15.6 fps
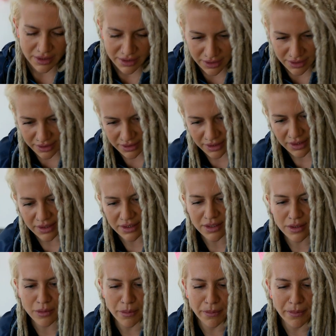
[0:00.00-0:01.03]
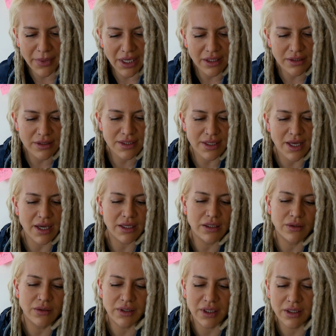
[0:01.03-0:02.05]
assistance means that you